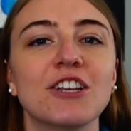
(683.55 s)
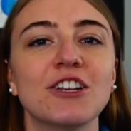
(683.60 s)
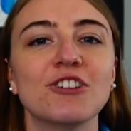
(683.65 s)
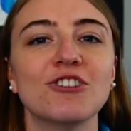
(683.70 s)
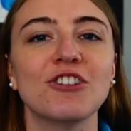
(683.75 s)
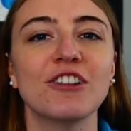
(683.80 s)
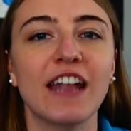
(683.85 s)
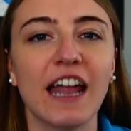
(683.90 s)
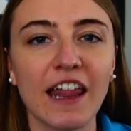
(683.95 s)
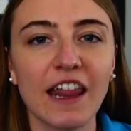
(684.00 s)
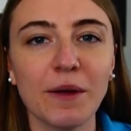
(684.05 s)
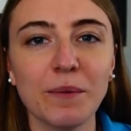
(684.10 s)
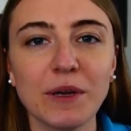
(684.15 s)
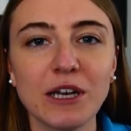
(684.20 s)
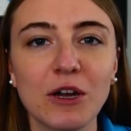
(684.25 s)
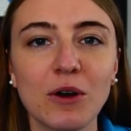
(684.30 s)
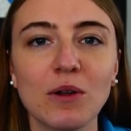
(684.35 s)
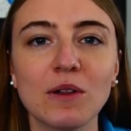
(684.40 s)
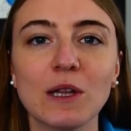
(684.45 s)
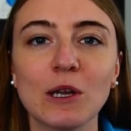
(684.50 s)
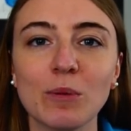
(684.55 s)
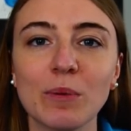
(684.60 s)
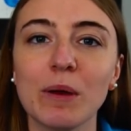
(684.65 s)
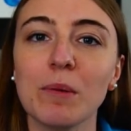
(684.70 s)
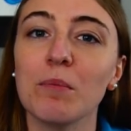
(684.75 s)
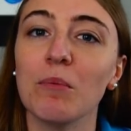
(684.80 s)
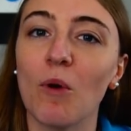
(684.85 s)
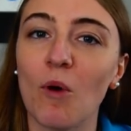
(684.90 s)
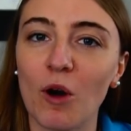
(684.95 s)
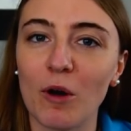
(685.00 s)
So now that we know a little
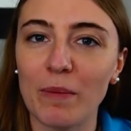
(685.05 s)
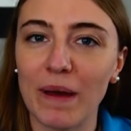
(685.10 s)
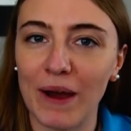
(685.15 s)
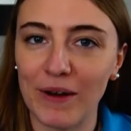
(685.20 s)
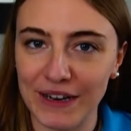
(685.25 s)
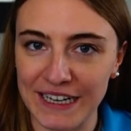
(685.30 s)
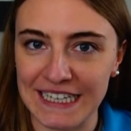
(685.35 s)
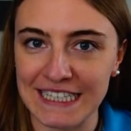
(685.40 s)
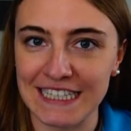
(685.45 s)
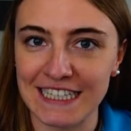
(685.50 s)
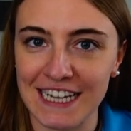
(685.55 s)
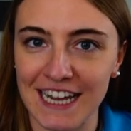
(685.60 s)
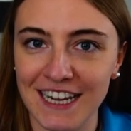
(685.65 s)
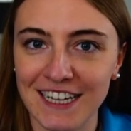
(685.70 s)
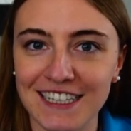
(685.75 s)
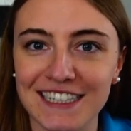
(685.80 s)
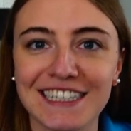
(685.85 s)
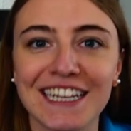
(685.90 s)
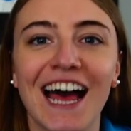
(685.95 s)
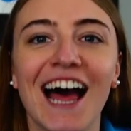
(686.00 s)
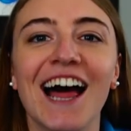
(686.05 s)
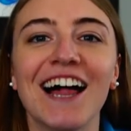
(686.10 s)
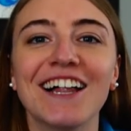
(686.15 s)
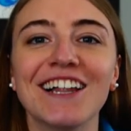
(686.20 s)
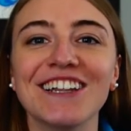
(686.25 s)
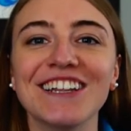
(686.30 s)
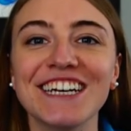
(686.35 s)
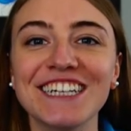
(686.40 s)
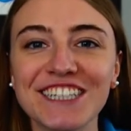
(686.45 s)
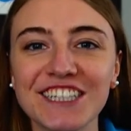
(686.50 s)
bit more about insects,
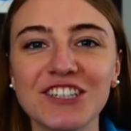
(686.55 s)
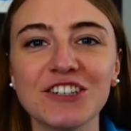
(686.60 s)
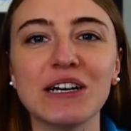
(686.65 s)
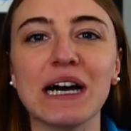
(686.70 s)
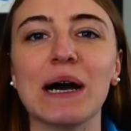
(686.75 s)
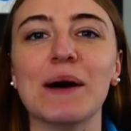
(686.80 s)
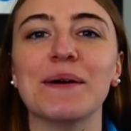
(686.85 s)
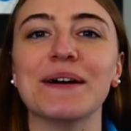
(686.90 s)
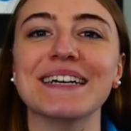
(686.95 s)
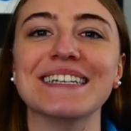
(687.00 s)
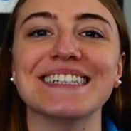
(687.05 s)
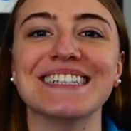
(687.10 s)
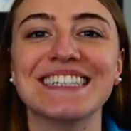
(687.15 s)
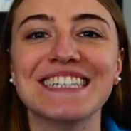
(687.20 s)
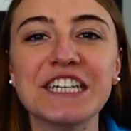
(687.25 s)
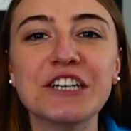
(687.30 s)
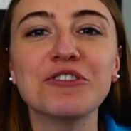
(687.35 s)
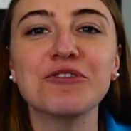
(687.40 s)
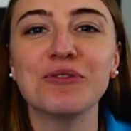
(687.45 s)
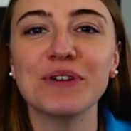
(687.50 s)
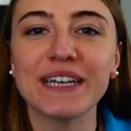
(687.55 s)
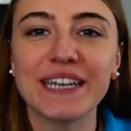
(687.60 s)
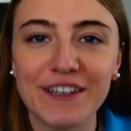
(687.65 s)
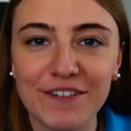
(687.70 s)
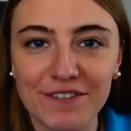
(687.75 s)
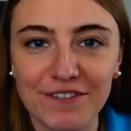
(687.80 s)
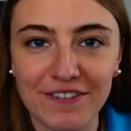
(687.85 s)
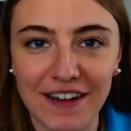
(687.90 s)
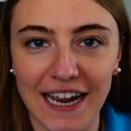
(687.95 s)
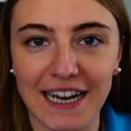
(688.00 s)
let's go out and see if we
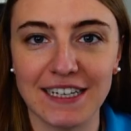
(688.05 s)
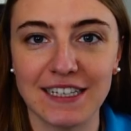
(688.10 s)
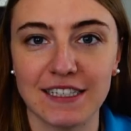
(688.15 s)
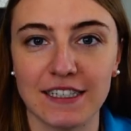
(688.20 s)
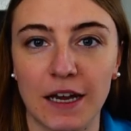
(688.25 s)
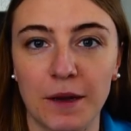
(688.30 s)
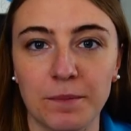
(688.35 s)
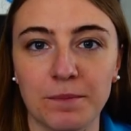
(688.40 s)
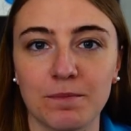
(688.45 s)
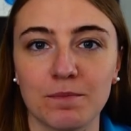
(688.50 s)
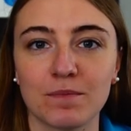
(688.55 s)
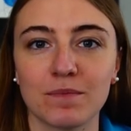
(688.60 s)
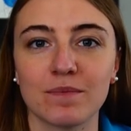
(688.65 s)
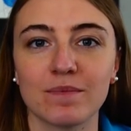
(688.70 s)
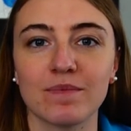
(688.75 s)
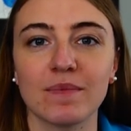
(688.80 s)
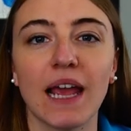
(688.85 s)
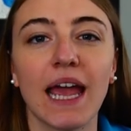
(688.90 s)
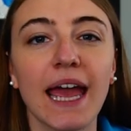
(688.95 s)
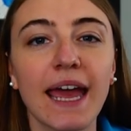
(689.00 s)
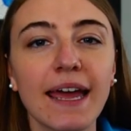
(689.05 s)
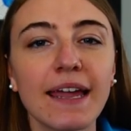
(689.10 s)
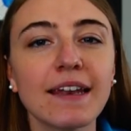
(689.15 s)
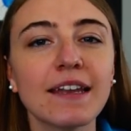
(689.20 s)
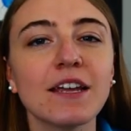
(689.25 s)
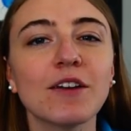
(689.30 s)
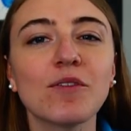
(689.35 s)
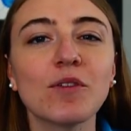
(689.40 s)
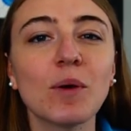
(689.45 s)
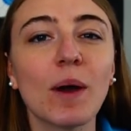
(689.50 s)
can find some. And
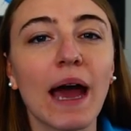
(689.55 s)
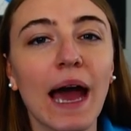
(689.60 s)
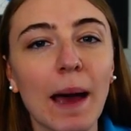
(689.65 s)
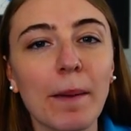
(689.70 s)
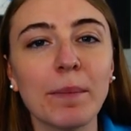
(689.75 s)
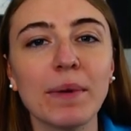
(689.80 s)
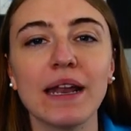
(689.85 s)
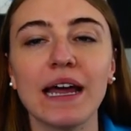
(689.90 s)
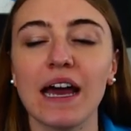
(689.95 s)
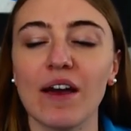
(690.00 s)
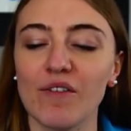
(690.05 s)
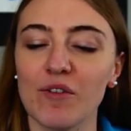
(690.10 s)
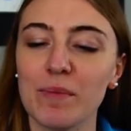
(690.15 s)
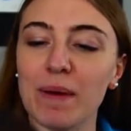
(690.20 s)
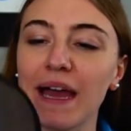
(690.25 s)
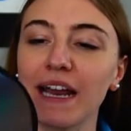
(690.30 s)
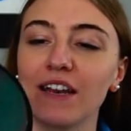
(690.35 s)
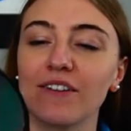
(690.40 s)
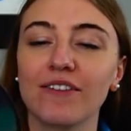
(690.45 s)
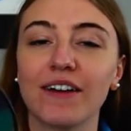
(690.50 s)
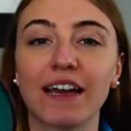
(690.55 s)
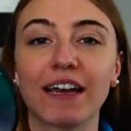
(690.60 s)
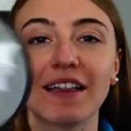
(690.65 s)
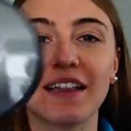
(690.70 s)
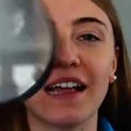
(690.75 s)
if you happen to have a magnifying